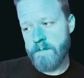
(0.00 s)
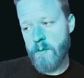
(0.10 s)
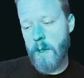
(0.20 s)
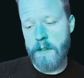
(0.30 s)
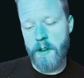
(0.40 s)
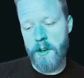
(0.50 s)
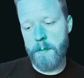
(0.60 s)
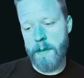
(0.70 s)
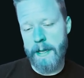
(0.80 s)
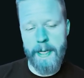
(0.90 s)
Really fun to
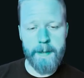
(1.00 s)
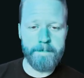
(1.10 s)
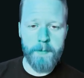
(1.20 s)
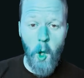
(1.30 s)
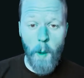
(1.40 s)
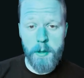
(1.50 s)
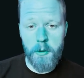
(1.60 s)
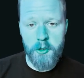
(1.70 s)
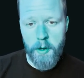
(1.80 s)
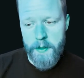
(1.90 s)
play. Hope you
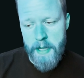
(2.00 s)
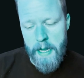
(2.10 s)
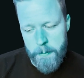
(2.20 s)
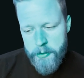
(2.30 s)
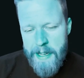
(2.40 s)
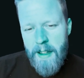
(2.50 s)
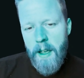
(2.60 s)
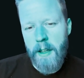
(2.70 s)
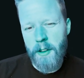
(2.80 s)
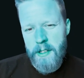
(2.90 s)
enjoyed the games,
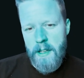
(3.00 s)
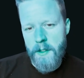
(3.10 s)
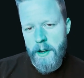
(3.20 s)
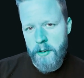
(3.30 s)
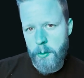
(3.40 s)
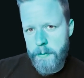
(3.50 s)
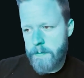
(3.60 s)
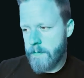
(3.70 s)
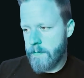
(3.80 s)
and I'll see you in the next one.